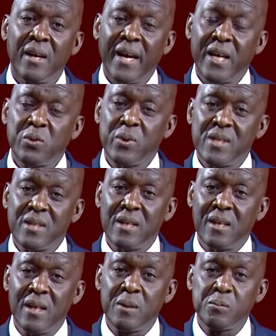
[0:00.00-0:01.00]

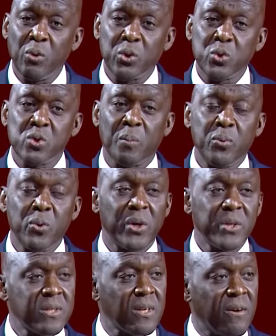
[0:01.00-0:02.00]
electricity is brought to the
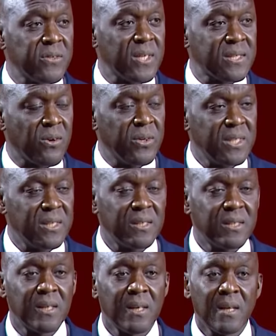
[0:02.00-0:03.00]
poorest of this
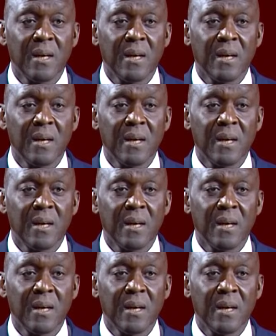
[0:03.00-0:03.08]
continent,